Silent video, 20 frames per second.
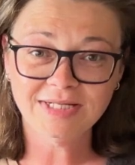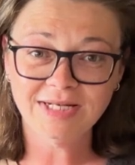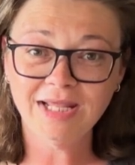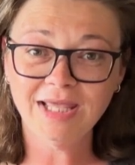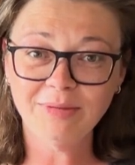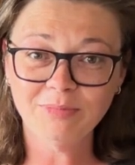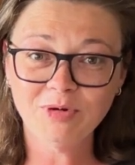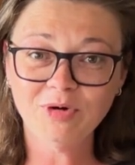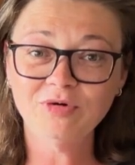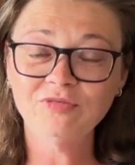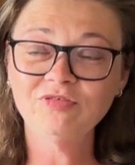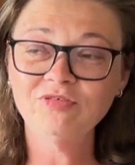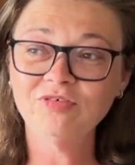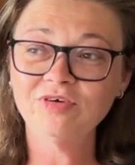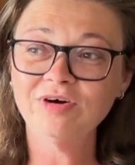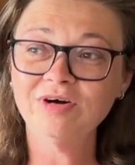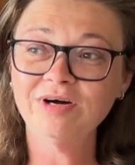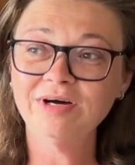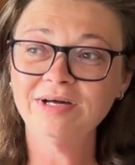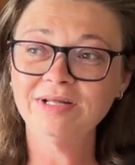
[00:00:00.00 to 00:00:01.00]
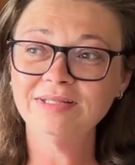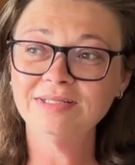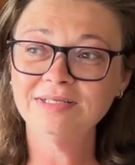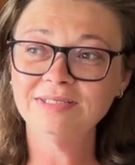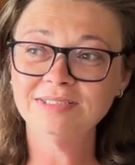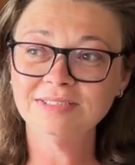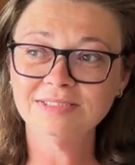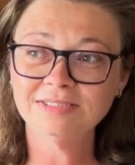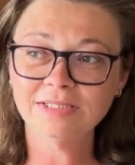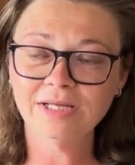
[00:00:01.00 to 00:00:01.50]
name of the
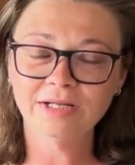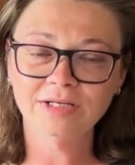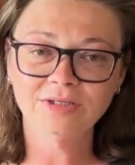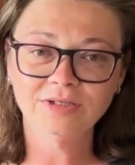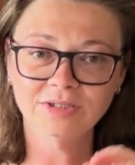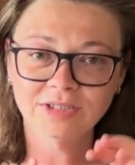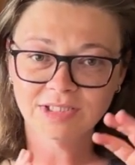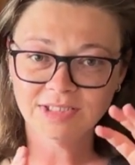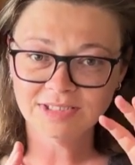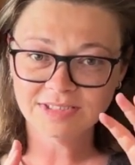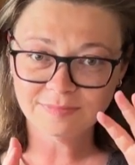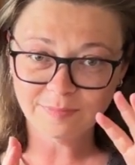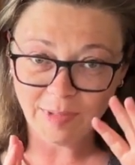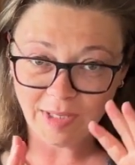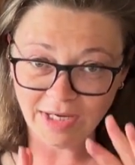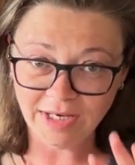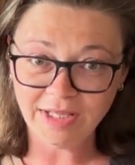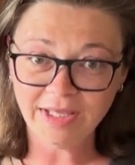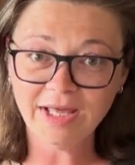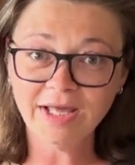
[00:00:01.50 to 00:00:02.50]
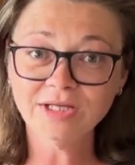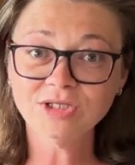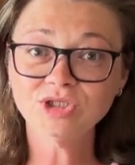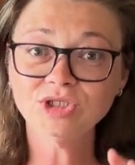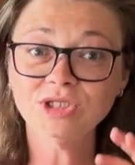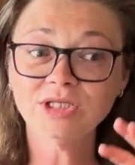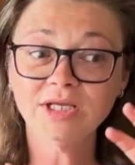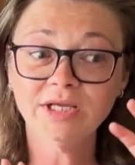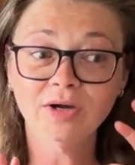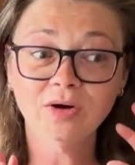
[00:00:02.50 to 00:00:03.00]
designer is Maria,
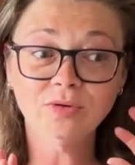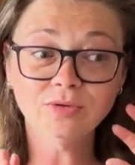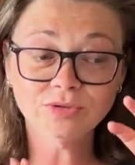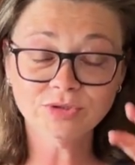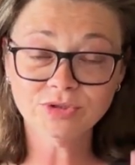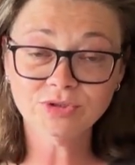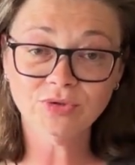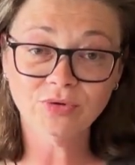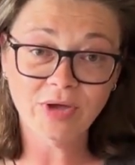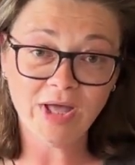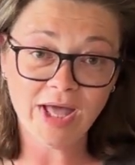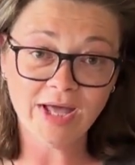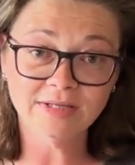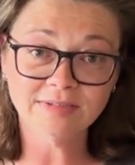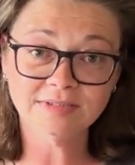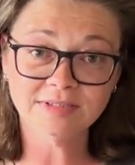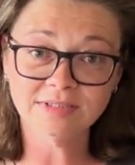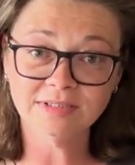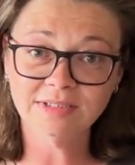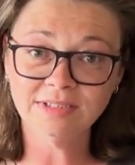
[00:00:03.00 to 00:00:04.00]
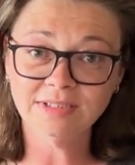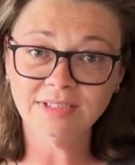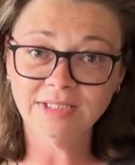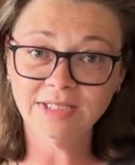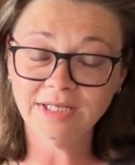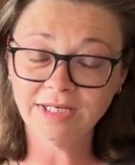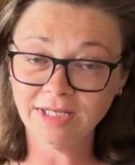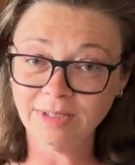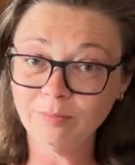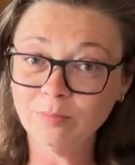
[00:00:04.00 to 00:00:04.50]
she also has a
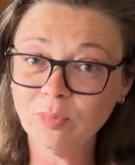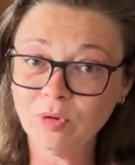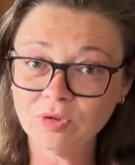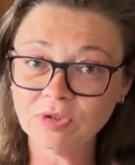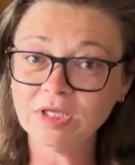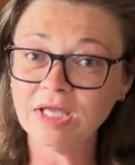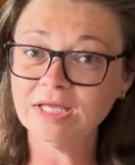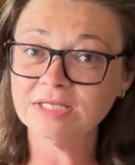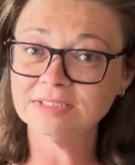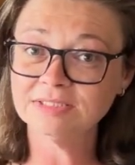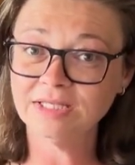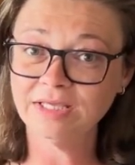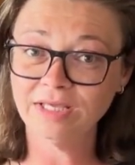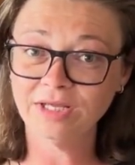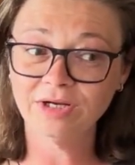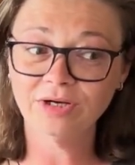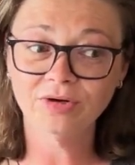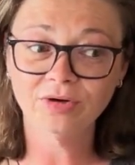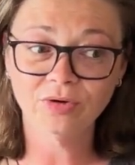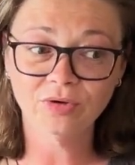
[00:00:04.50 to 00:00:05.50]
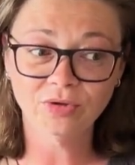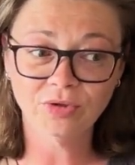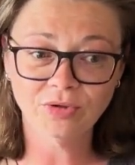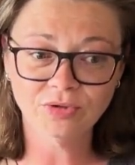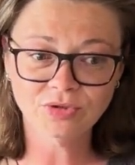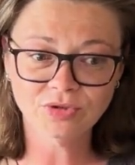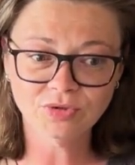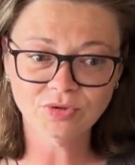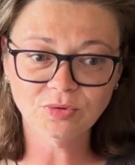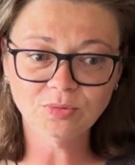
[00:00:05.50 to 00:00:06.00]
knitting podcast here on
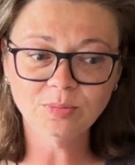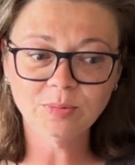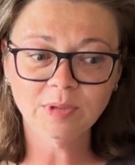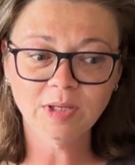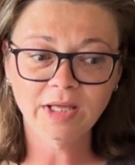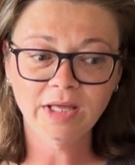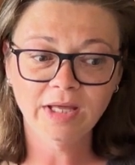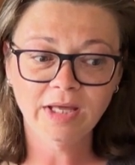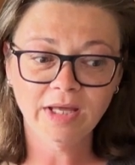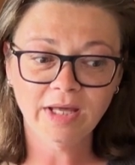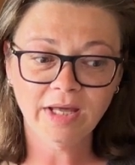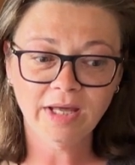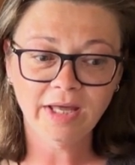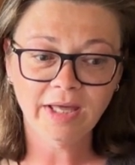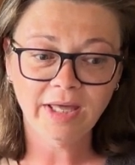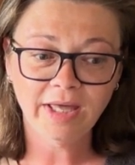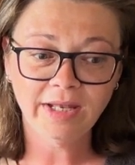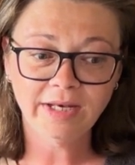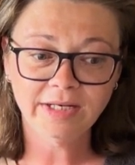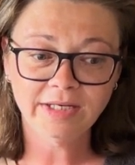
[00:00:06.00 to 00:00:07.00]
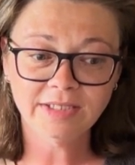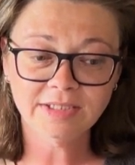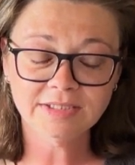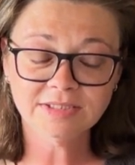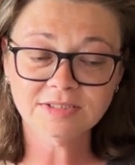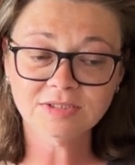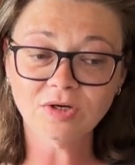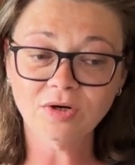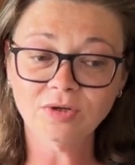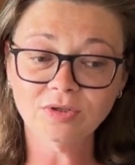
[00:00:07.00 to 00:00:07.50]
YouTube. and it
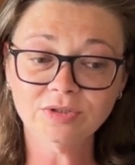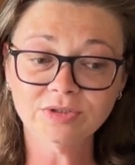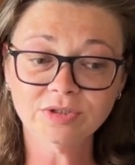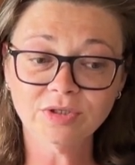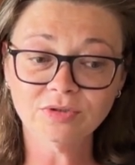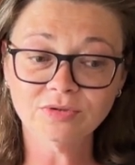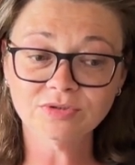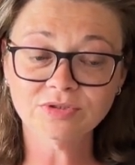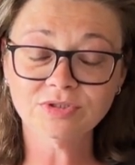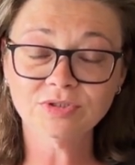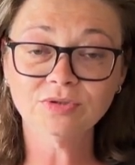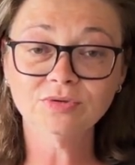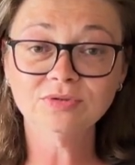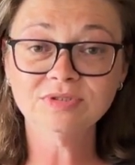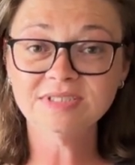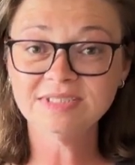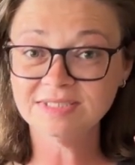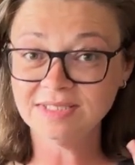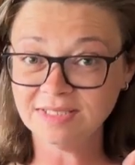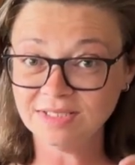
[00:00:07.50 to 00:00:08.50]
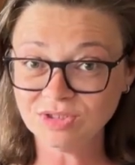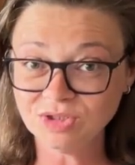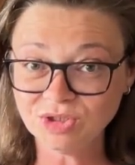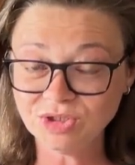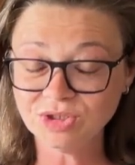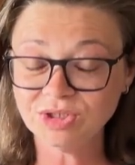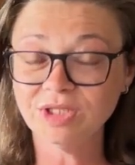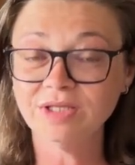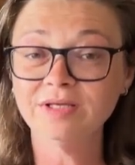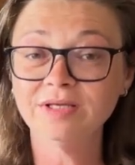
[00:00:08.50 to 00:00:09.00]
is called also
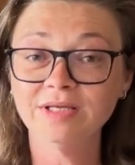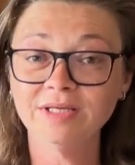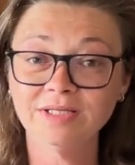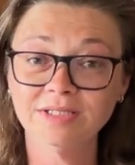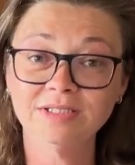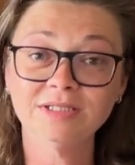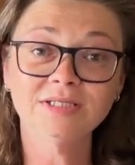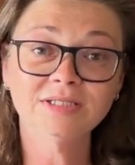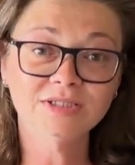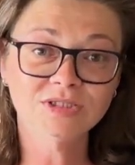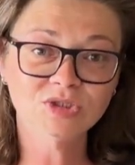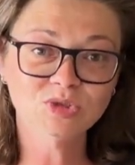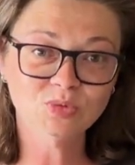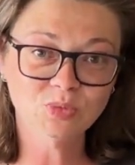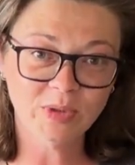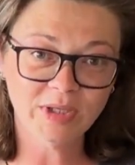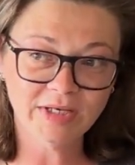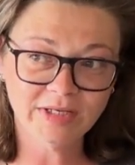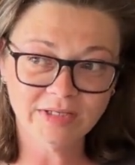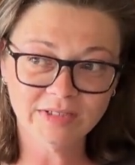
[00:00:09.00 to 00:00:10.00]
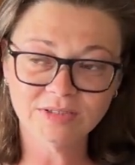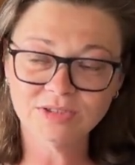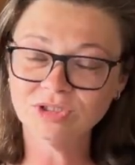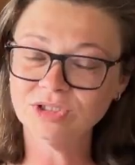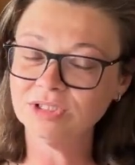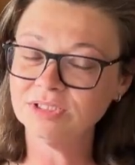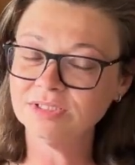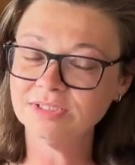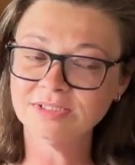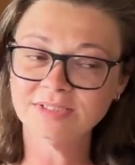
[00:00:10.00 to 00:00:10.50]
Stitch in Sweden.
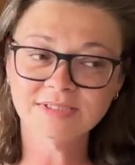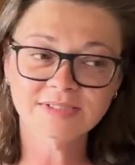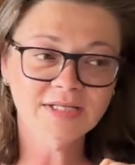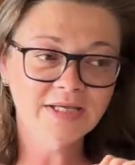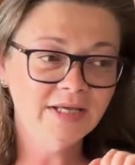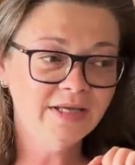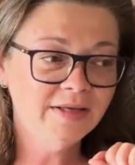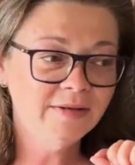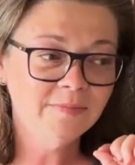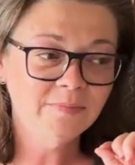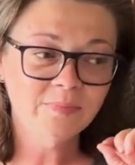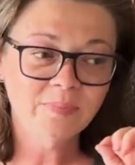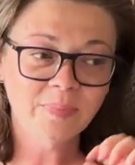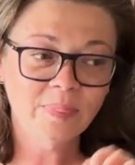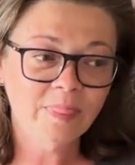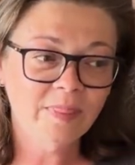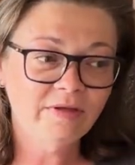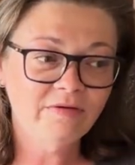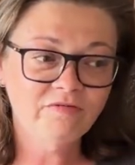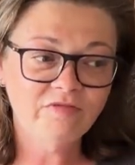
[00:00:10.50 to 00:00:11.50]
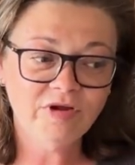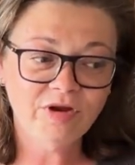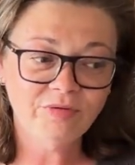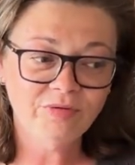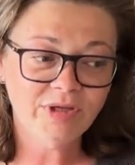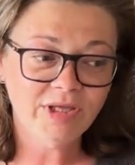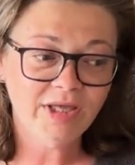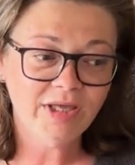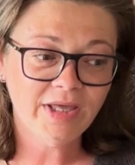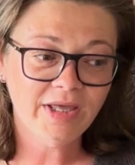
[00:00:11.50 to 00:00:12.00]
She's
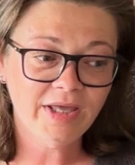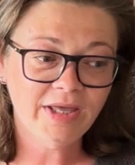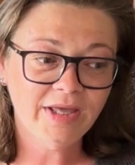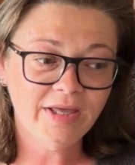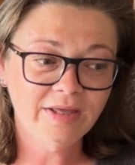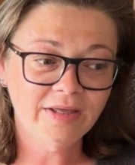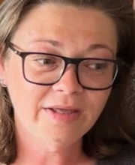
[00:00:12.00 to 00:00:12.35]
very